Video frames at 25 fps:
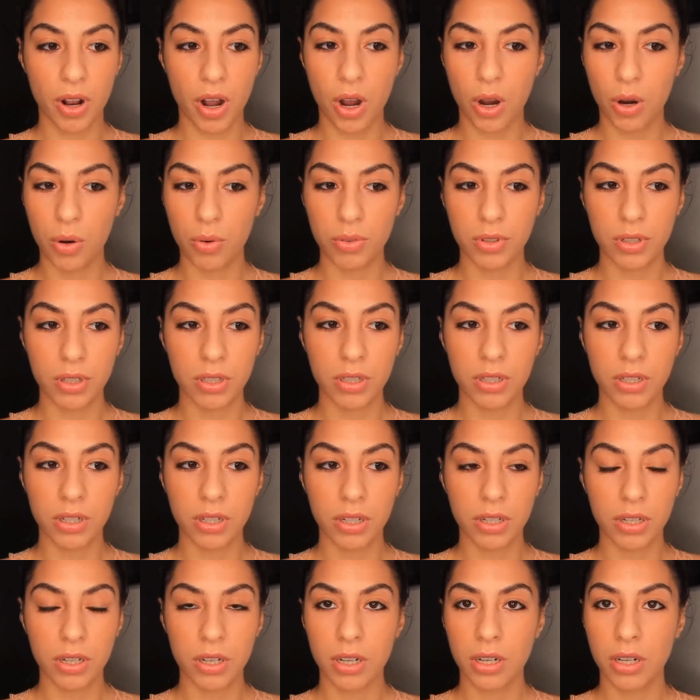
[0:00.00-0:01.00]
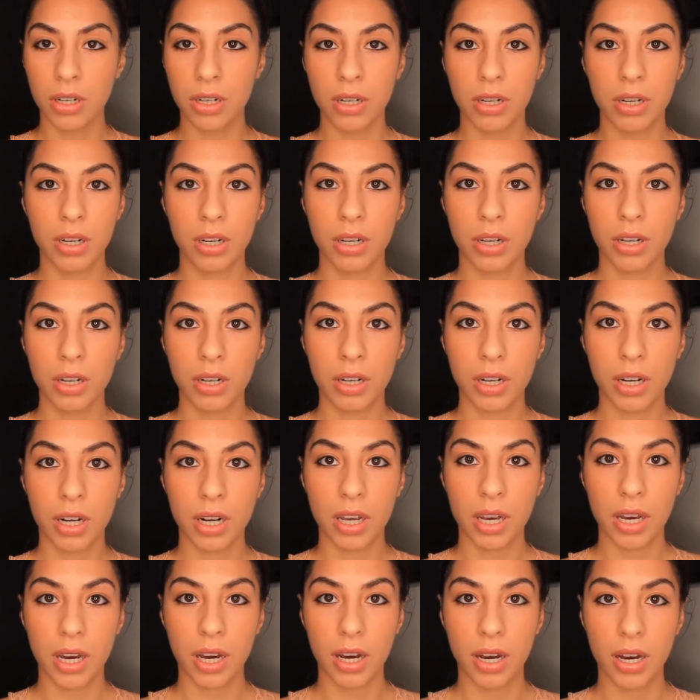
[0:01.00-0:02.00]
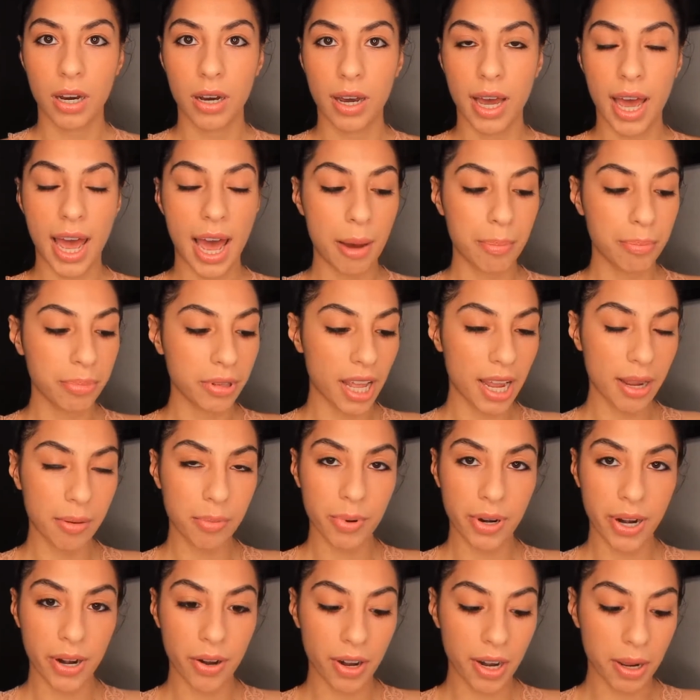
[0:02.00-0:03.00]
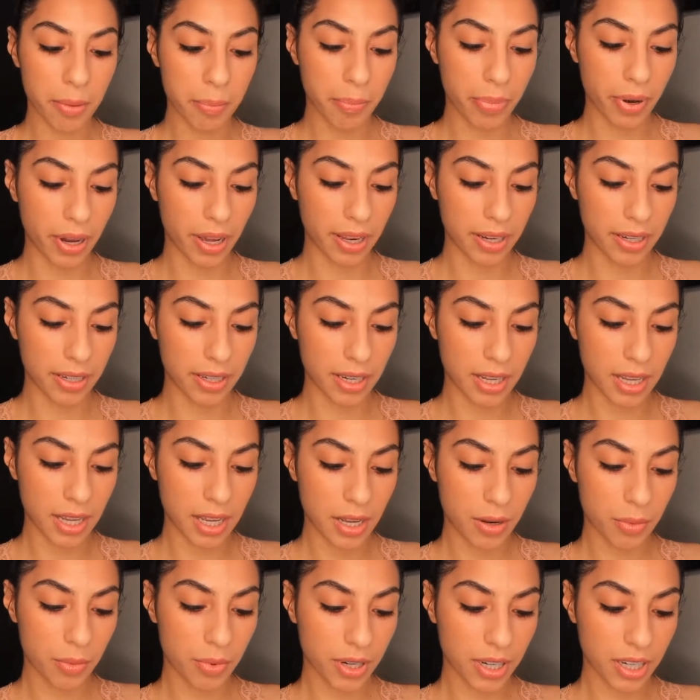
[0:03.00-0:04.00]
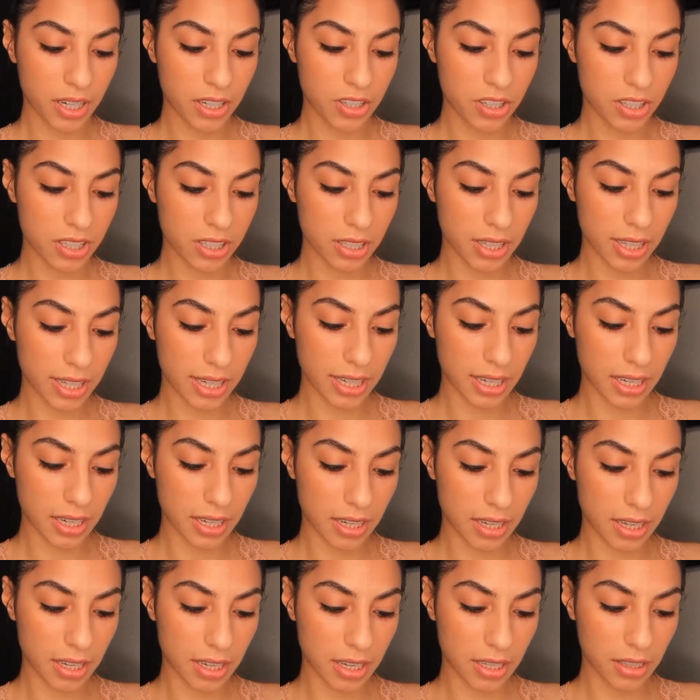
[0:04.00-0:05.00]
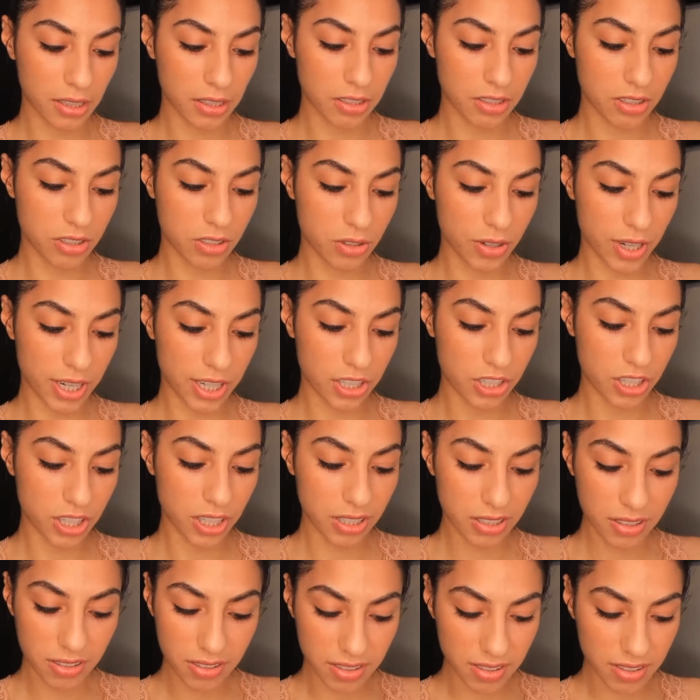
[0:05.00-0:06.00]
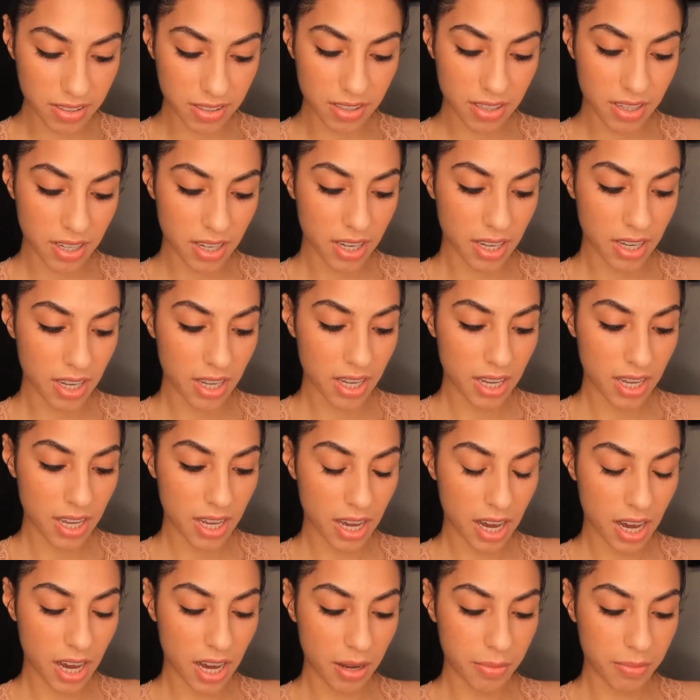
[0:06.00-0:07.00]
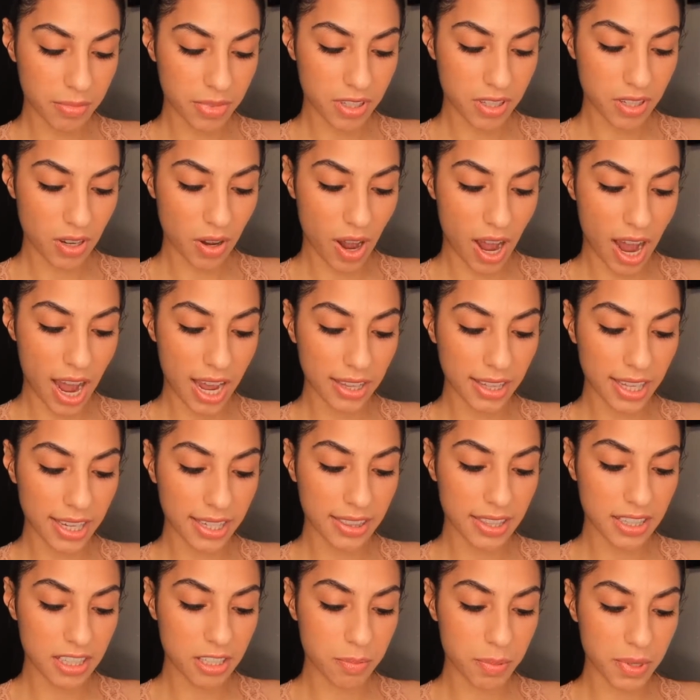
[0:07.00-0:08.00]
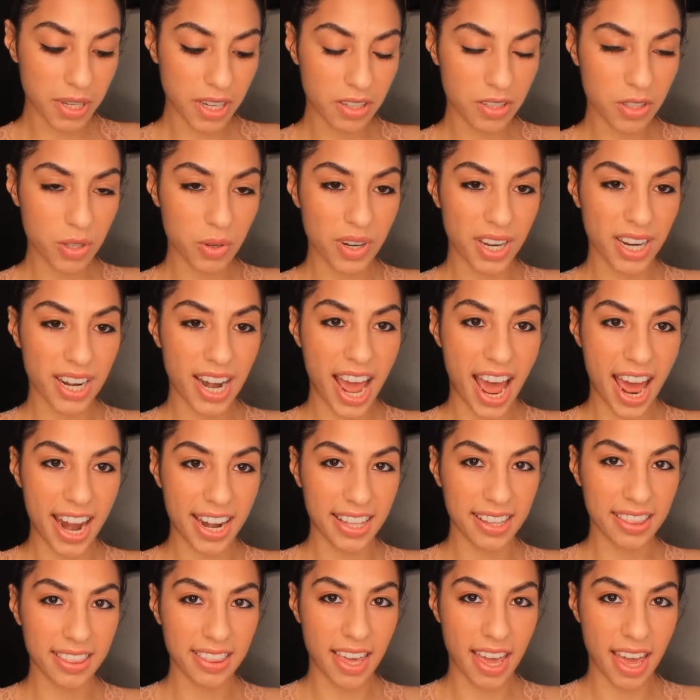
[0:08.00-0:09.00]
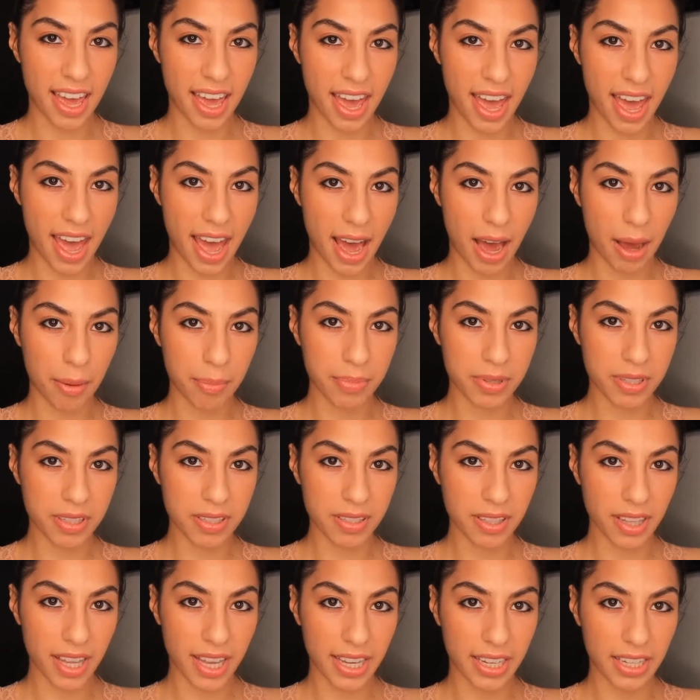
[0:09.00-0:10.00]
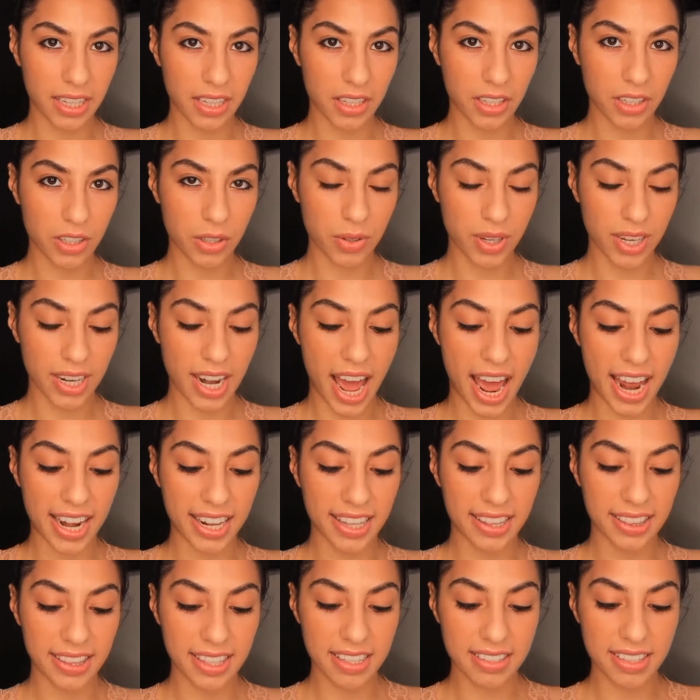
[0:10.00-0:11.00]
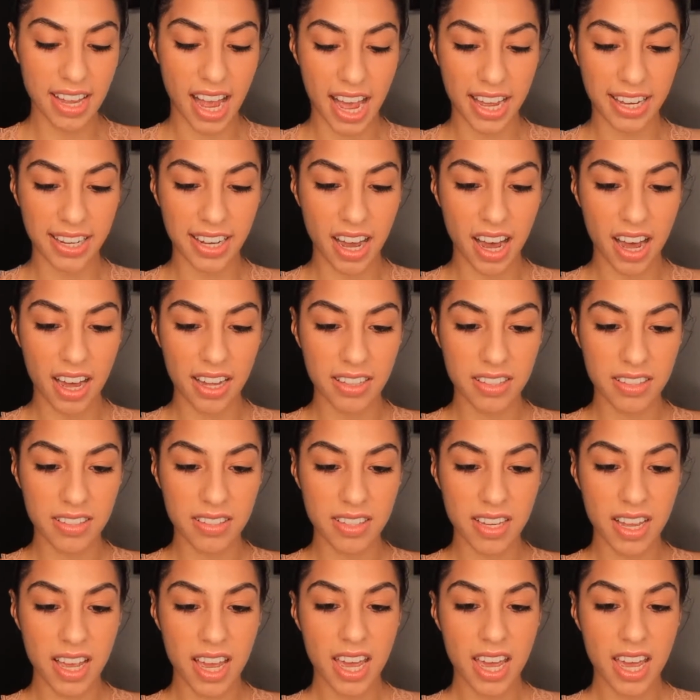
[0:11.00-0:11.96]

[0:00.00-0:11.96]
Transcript: own app library, but we're going to just click illustrations. So I like this because you can edit the apps, like you can edit these icons